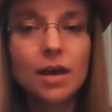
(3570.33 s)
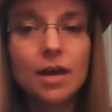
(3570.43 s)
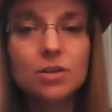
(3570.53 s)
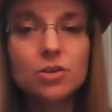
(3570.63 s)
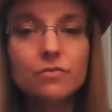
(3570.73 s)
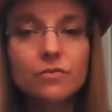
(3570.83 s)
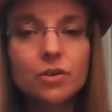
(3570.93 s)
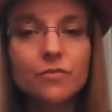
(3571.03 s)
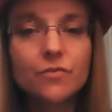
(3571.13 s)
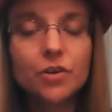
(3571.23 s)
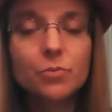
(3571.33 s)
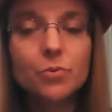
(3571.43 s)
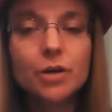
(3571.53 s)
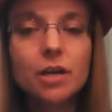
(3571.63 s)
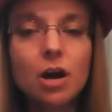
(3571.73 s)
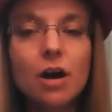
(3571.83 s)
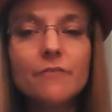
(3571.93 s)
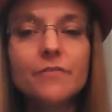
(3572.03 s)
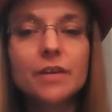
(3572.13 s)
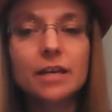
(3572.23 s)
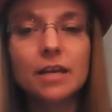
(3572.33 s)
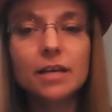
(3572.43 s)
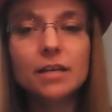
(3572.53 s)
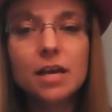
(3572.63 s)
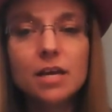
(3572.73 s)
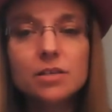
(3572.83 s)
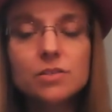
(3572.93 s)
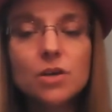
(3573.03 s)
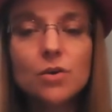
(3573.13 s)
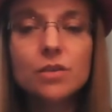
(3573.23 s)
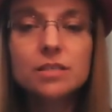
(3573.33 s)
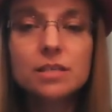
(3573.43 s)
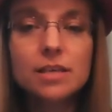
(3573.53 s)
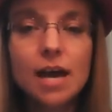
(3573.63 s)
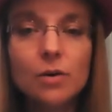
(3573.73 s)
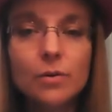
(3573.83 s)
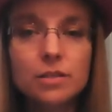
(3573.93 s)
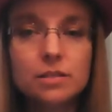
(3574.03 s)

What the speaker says: and you feel pretty confident in it. So this is how